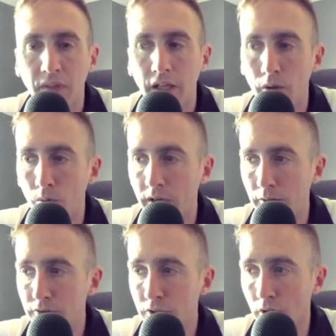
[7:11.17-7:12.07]
And when I
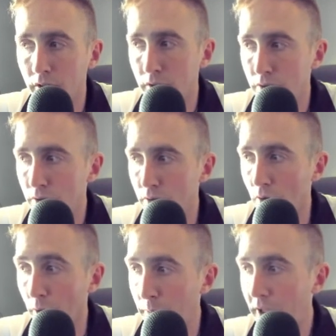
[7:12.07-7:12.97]
was talking to
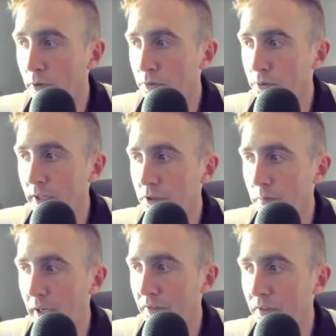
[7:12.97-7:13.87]
our medical director
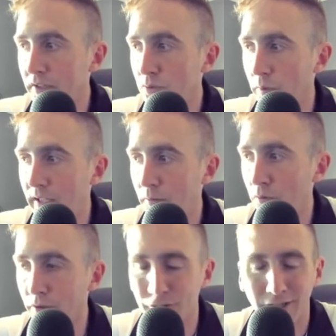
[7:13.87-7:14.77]
about this, we
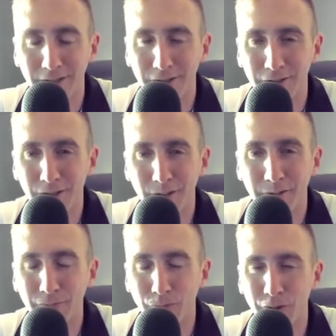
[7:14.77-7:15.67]
were trying to determine
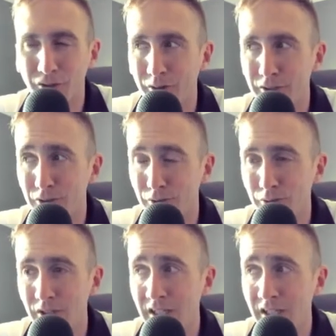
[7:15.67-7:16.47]
if we're going to